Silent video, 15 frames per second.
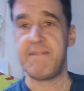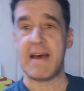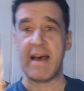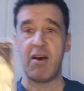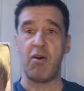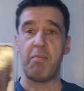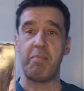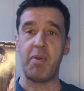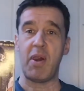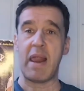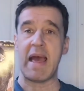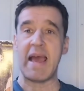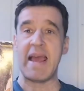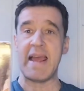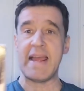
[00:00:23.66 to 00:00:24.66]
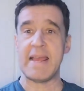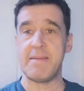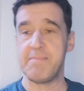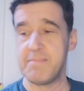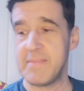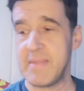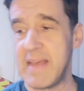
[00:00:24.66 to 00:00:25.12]
Foul
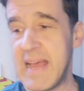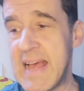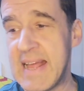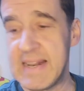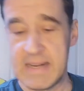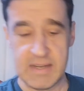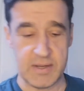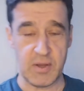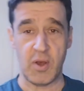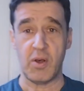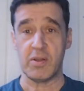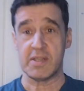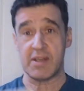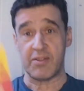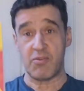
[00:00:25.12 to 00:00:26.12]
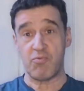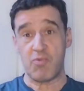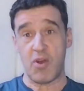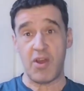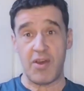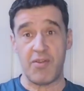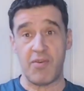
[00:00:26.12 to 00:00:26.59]
Play, and also the
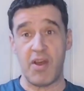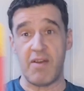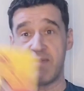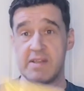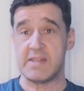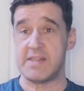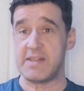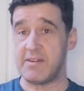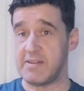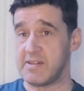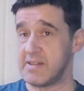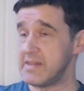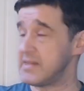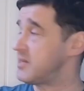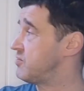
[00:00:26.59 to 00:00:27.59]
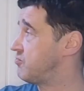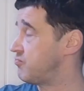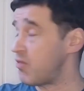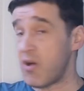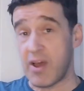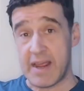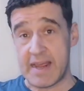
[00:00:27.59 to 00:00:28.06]
Roy of the Rovers series. And this is
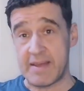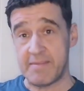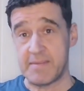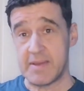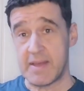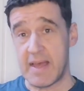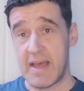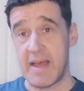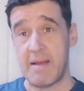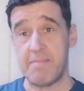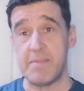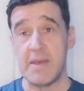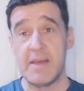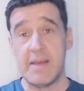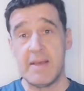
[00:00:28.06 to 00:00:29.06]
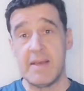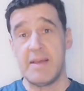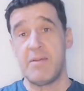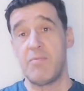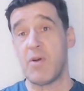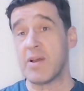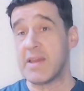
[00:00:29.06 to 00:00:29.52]
Roy.
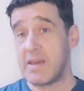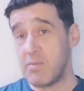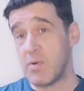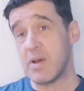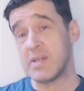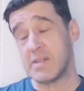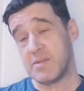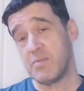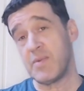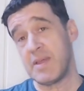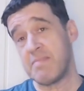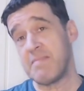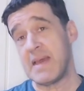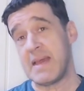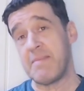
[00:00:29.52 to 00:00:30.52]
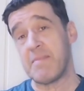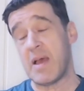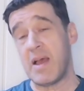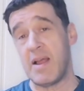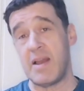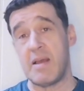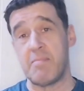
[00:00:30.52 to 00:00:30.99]
Rocky was with me
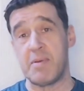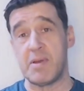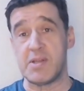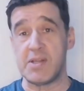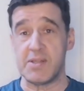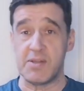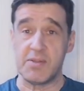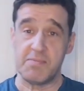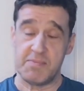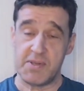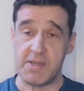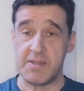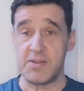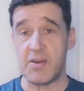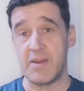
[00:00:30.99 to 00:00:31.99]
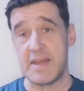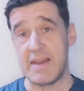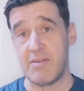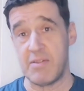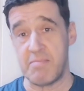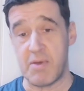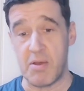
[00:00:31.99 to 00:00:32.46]
earlier, but she's not
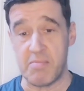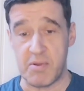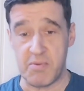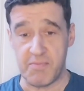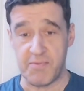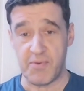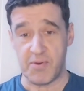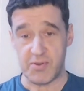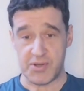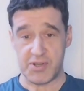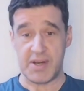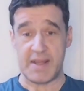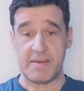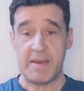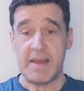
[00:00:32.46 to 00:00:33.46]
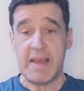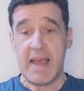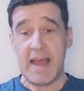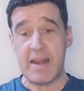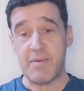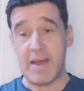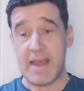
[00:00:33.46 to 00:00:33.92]
here at the moment, unfortunately.
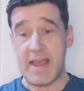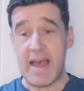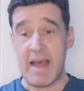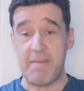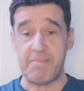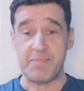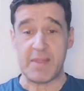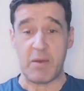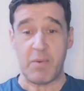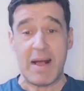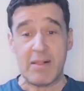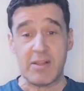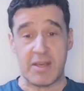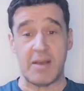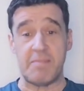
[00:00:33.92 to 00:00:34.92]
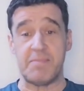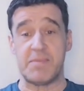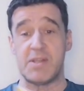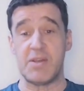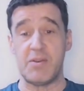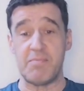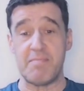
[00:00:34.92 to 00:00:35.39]
Anyway, welcome
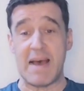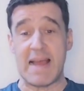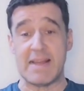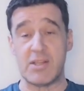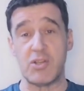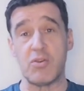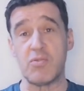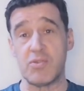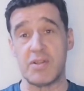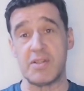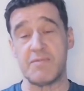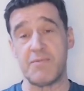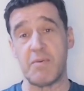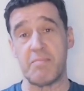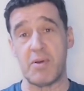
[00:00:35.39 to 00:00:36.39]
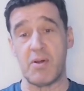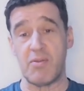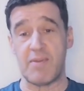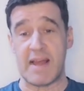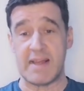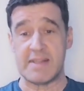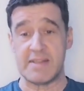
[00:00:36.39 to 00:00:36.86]
to my Children's
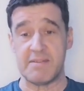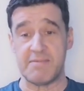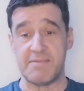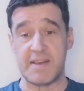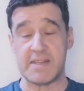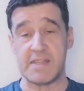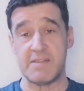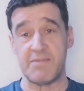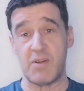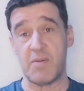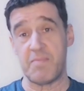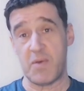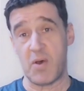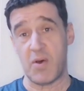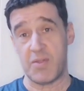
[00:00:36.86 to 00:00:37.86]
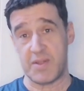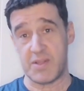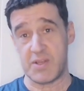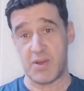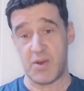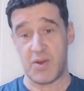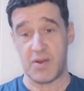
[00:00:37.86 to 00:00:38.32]
Football Writing Festival author
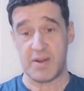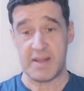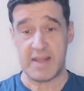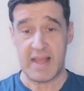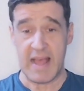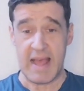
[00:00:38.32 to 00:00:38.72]
talk.